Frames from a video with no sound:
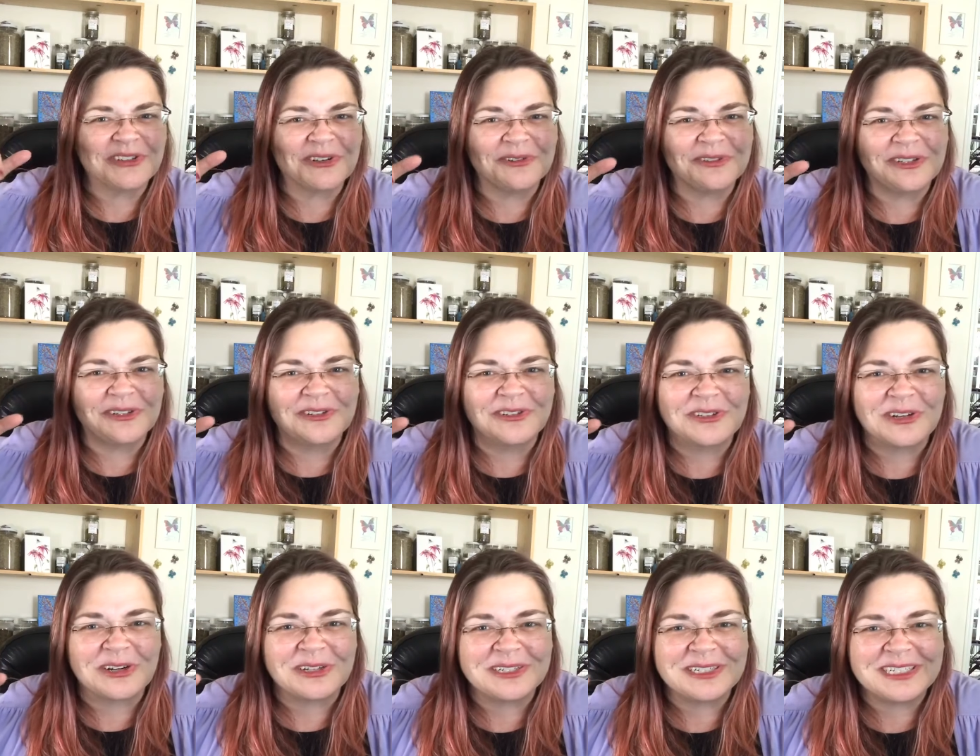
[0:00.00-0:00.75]
so they're
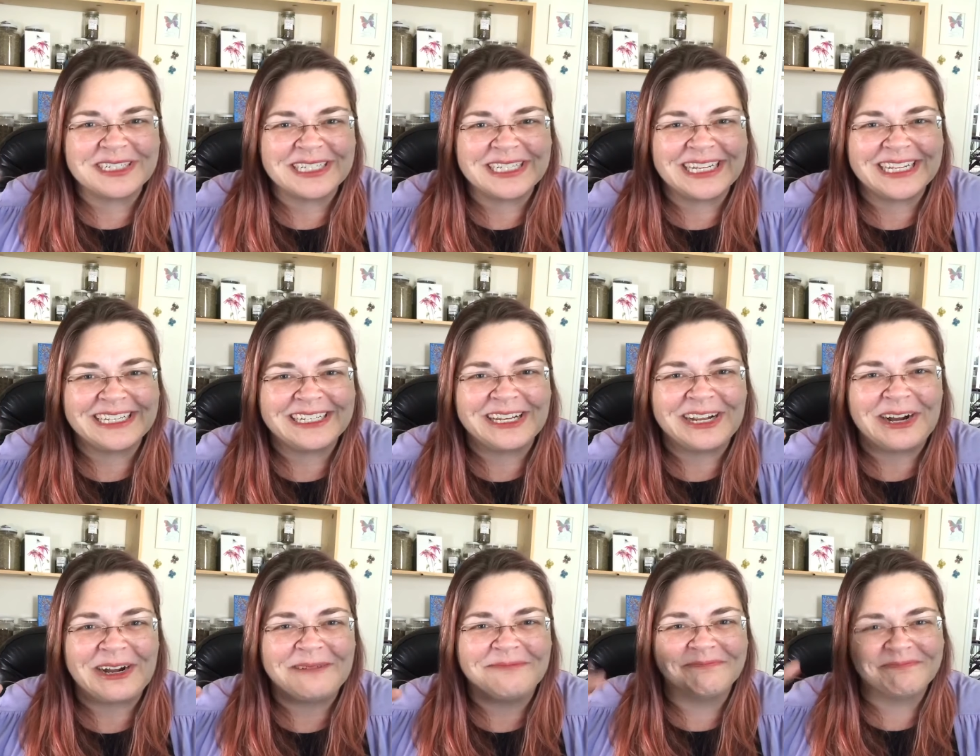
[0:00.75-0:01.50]
starting to get
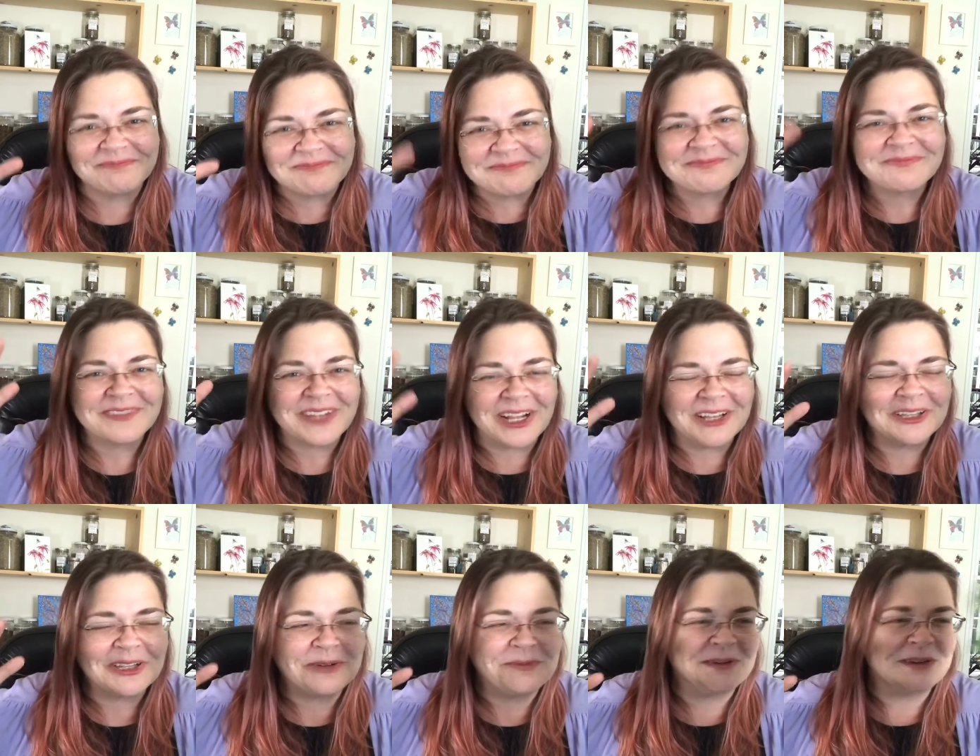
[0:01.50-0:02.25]
a
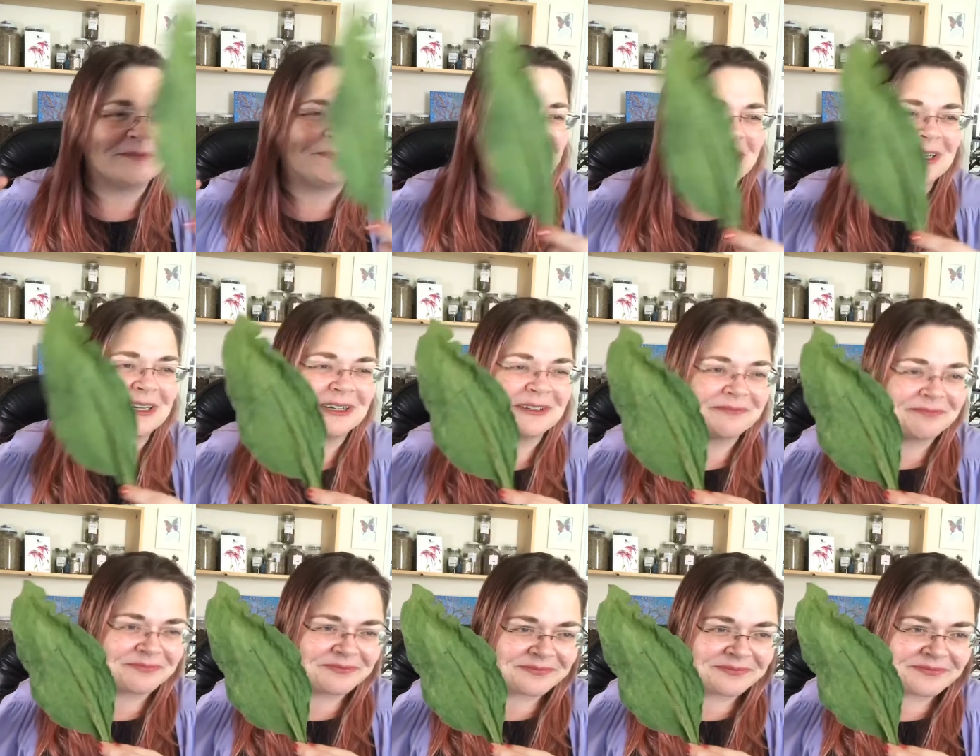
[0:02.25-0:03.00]
little bit bigger.
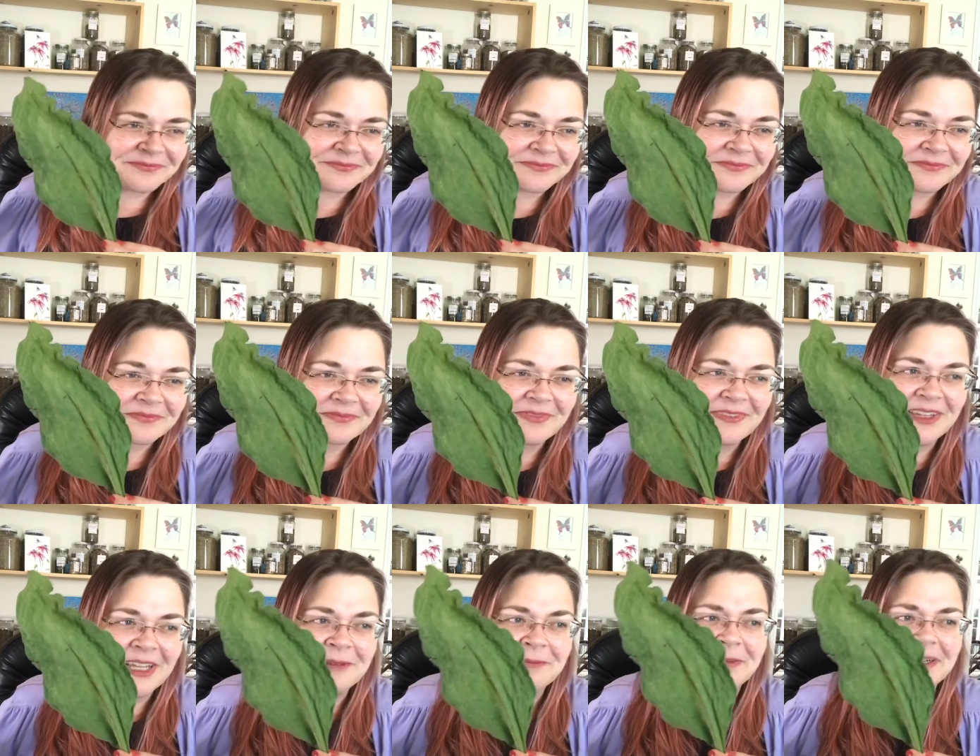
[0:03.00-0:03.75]

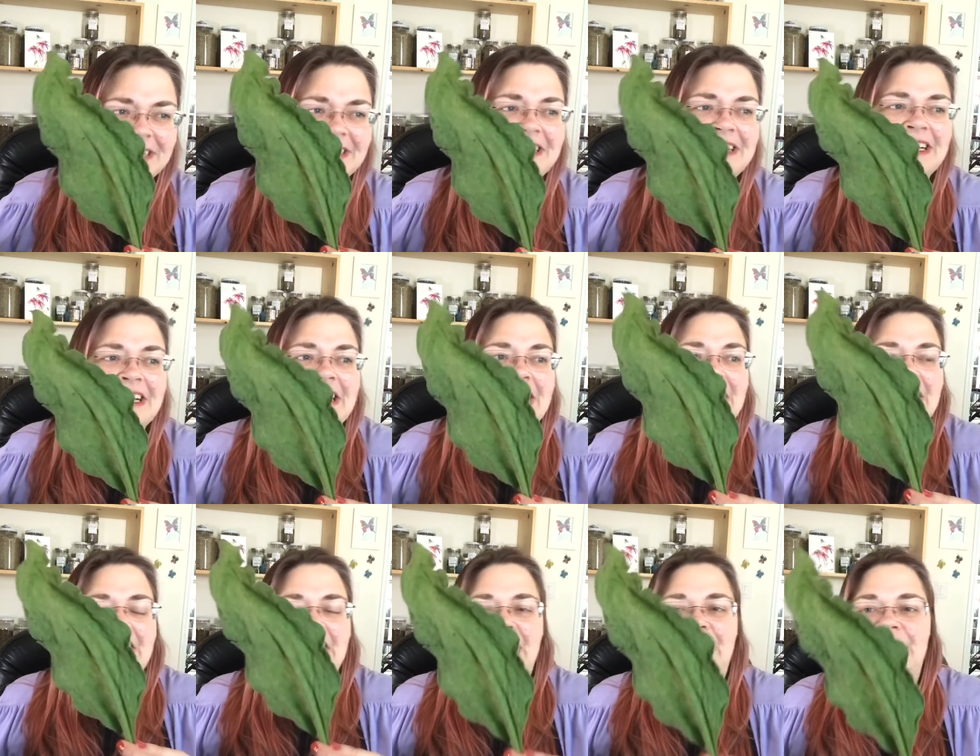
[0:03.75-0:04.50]
But
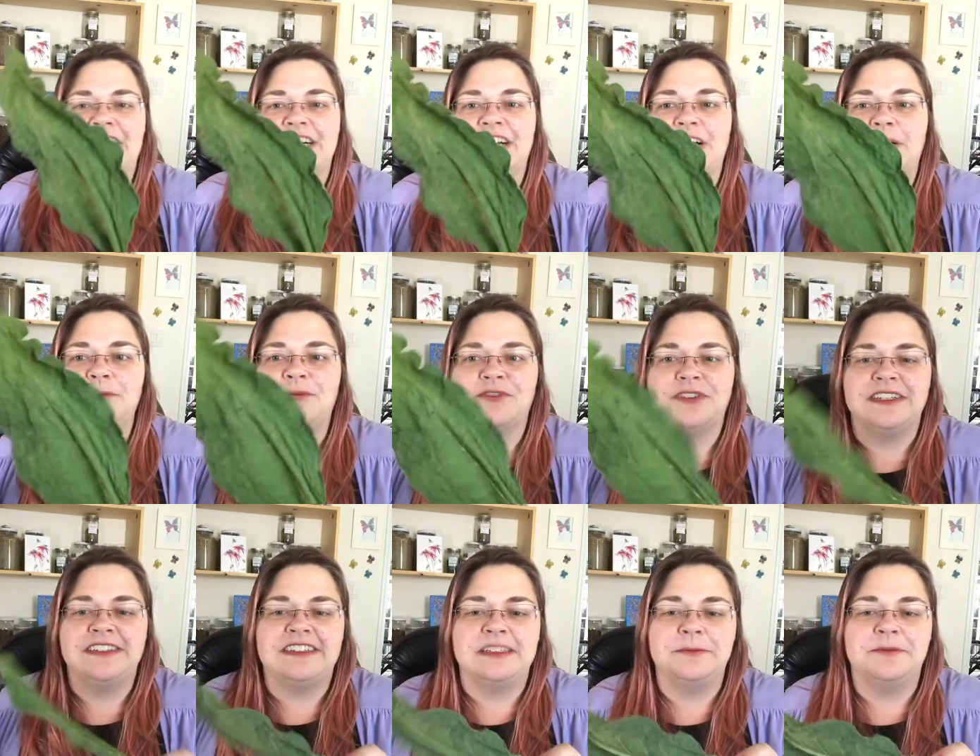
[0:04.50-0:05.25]

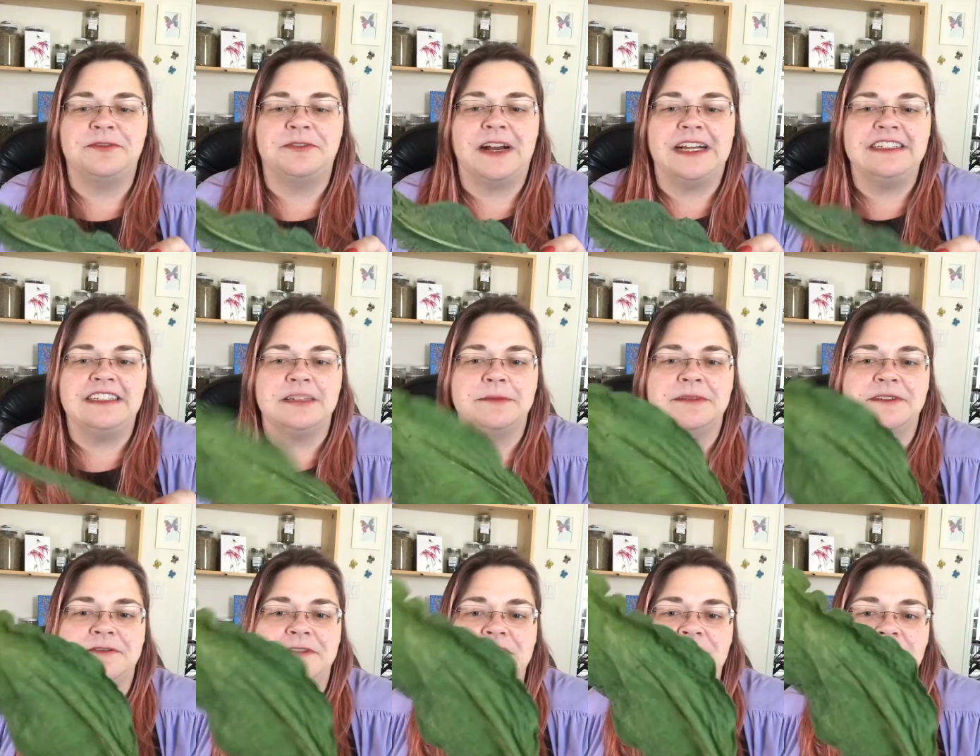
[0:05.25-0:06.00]
comfrey, Symphytum
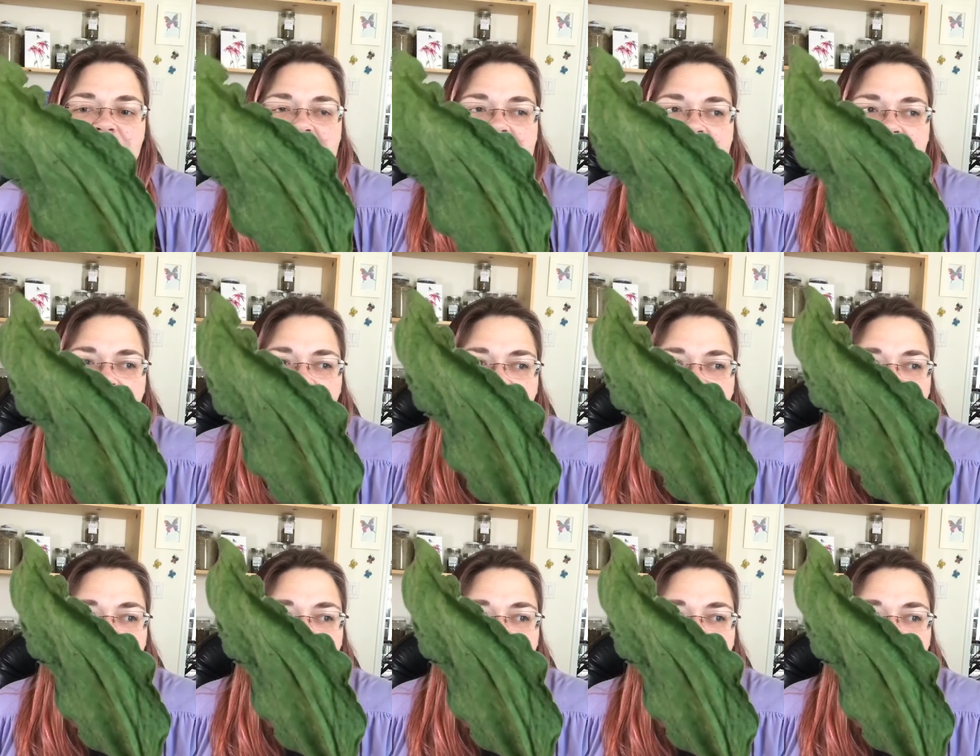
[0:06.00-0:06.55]
officinale,